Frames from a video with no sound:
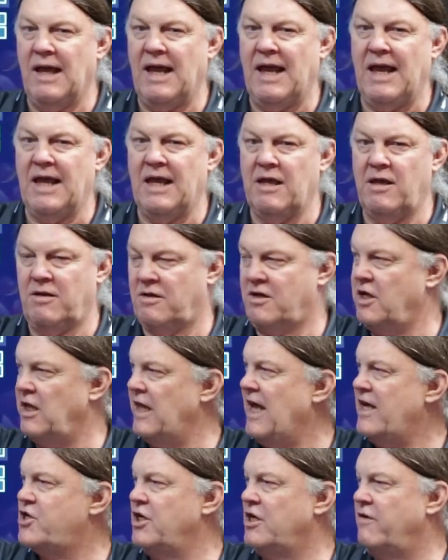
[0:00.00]
a
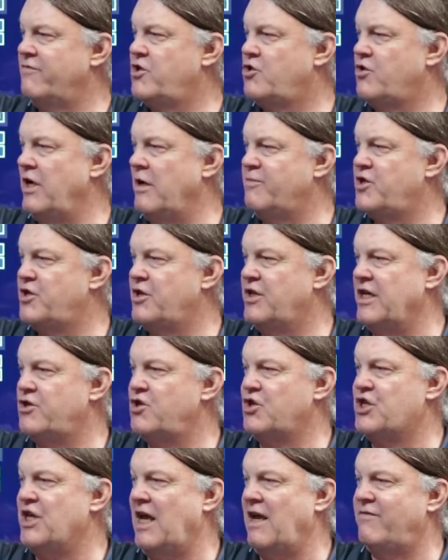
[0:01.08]
collection of strips. These
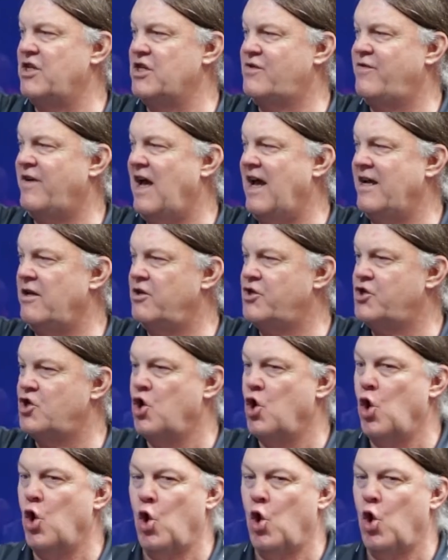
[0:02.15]
are saved as files.